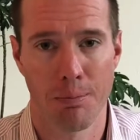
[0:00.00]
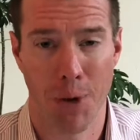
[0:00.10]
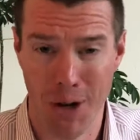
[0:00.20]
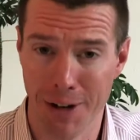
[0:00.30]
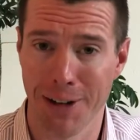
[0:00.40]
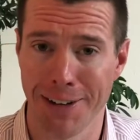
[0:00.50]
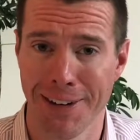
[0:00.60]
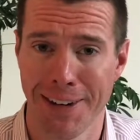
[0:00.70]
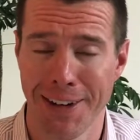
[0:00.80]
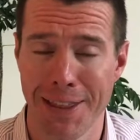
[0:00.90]
Marketing,
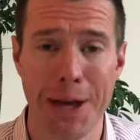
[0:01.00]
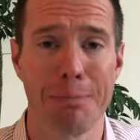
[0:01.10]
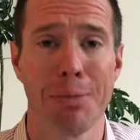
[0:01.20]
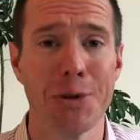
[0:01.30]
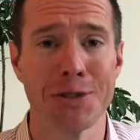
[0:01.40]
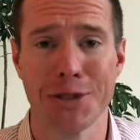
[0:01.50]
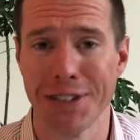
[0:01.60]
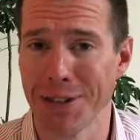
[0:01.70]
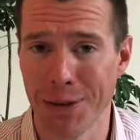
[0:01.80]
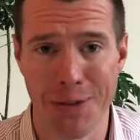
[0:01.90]
that
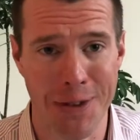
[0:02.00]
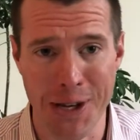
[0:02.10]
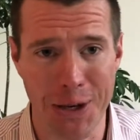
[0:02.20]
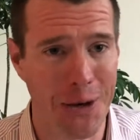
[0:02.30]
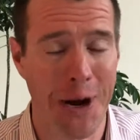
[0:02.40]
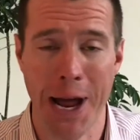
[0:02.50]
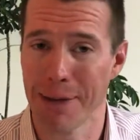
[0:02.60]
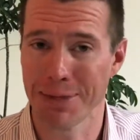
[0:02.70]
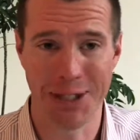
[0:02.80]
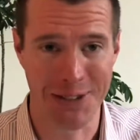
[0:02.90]
bullshit you think your
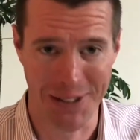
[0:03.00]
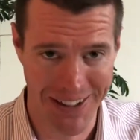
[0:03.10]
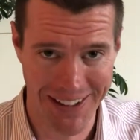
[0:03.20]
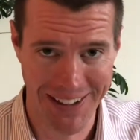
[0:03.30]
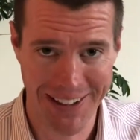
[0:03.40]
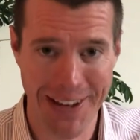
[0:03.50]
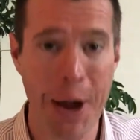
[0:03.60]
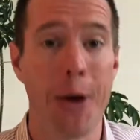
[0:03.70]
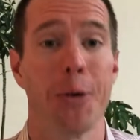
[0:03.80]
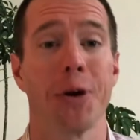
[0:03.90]
app doesn't need.
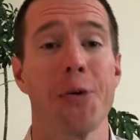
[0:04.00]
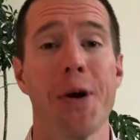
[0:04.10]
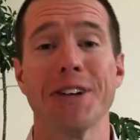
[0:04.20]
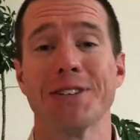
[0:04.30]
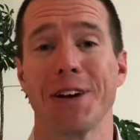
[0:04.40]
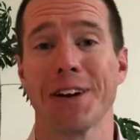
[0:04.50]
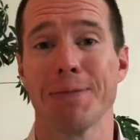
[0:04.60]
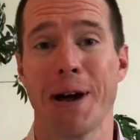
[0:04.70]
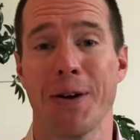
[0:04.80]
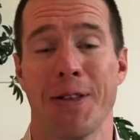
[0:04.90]
We're going to talk
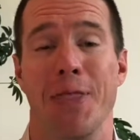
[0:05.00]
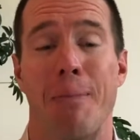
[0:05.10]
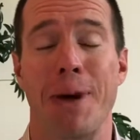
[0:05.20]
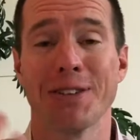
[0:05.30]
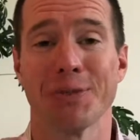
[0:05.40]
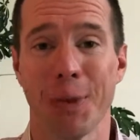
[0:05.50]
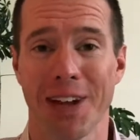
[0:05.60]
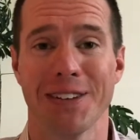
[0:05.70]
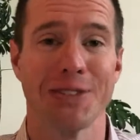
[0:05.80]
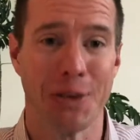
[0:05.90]
about the best
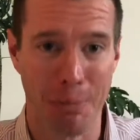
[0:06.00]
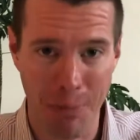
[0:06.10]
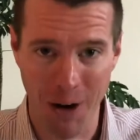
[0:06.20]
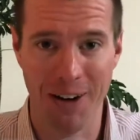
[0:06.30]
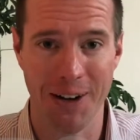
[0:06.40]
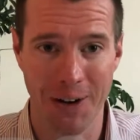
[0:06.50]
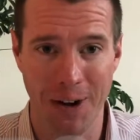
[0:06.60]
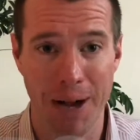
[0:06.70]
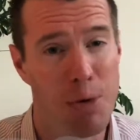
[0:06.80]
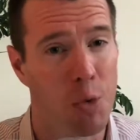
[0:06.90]
ways to market your
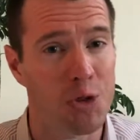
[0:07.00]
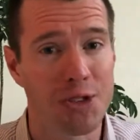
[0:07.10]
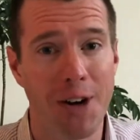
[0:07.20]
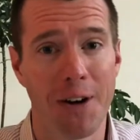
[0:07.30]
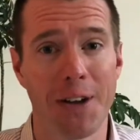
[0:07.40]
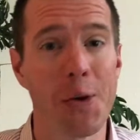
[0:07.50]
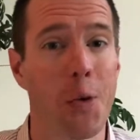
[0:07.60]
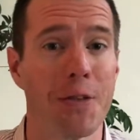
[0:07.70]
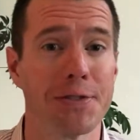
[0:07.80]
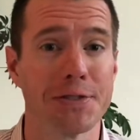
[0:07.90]
app, and we're starting
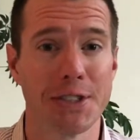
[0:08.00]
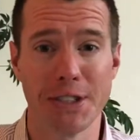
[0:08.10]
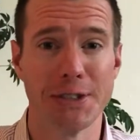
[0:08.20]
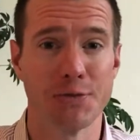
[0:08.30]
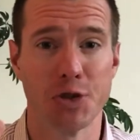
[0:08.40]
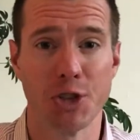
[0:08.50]
with Steve